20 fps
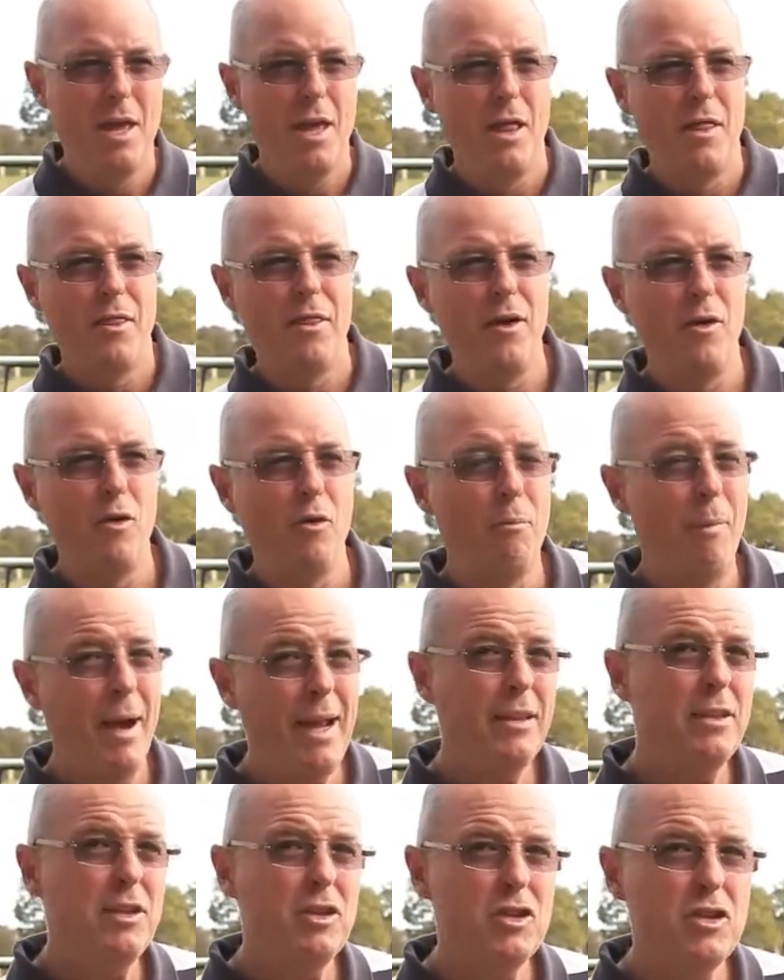They'll
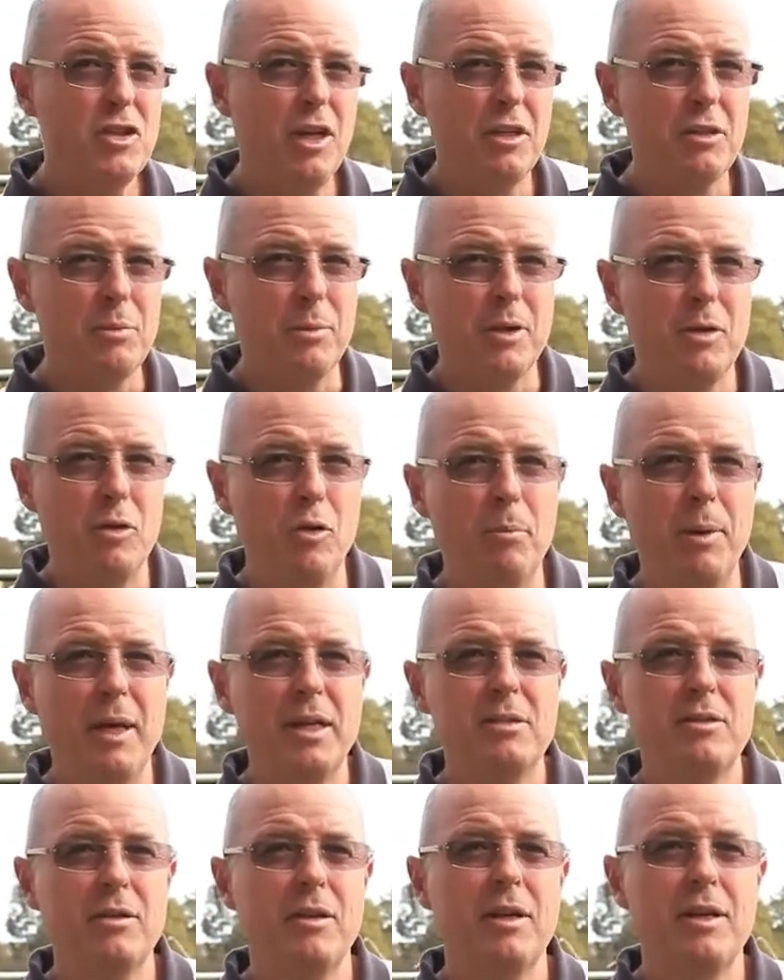make this judgment call
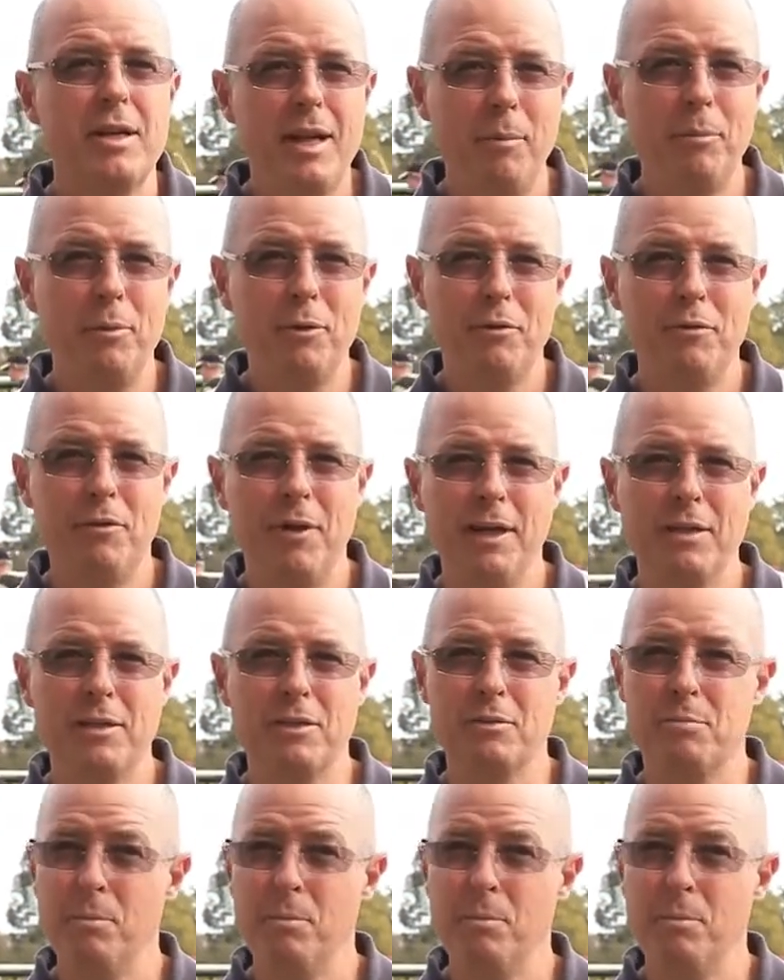based on a number of factors,